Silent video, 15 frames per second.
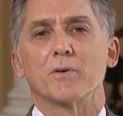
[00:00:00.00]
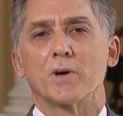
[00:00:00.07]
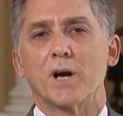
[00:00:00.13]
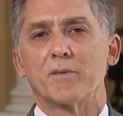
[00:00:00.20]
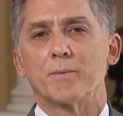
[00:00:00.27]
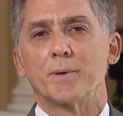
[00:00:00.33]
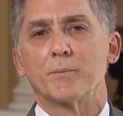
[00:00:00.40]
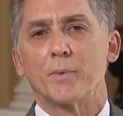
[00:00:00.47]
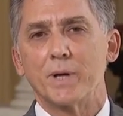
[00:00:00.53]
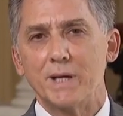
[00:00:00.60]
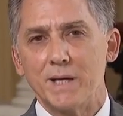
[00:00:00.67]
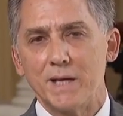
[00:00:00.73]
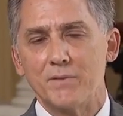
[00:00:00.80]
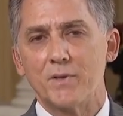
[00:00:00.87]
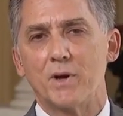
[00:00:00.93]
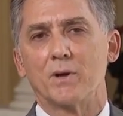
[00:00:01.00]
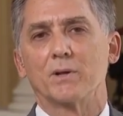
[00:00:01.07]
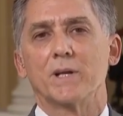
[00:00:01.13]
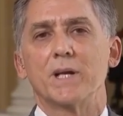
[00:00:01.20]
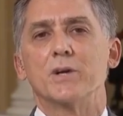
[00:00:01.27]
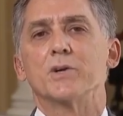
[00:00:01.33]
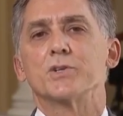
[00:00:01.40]
government. We need their
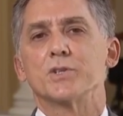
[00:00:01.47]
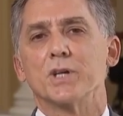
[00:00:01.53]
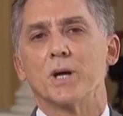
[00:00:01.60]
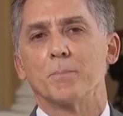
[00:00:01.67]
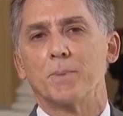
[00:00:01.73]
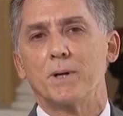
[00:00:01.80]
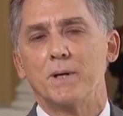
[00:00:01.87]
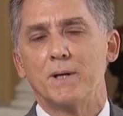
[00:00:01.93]
leadership.